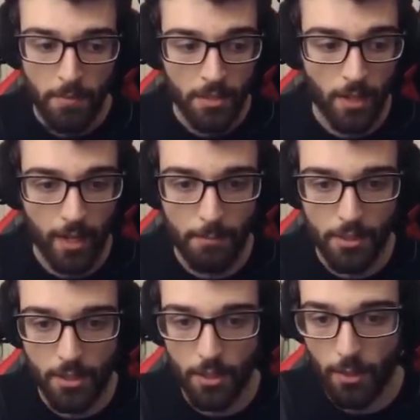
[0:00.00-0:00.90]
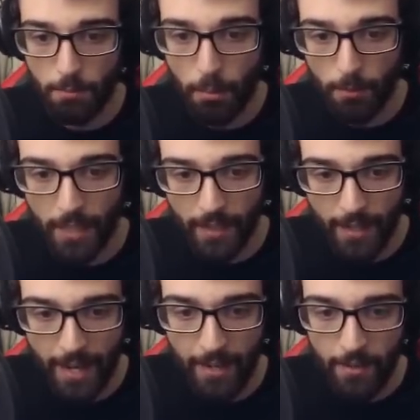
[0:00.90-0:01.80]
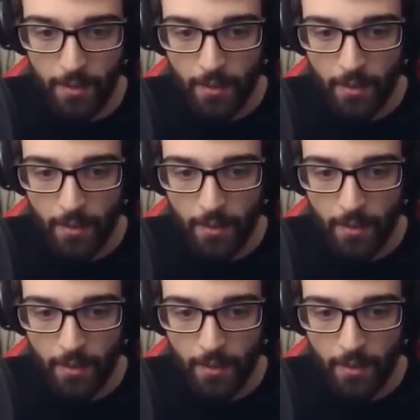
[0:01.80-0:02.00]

So I'm just going to go and pop that now.